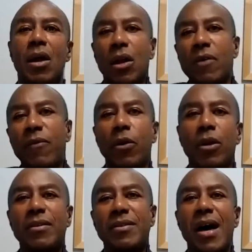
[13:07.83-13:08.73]
Look for
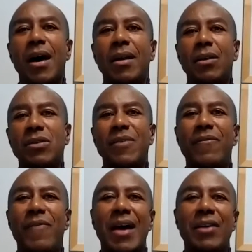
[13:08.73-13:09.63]
it on the side. You'll see
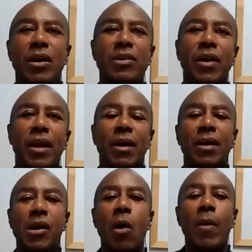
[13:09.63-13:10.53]
Fast Track
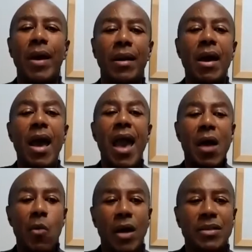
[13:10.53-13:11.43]
Training. Go in
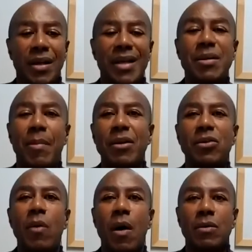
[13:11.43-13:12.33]
and watch it. It's about
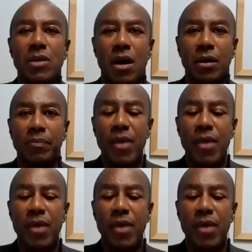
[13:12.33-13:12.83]
2 hours long.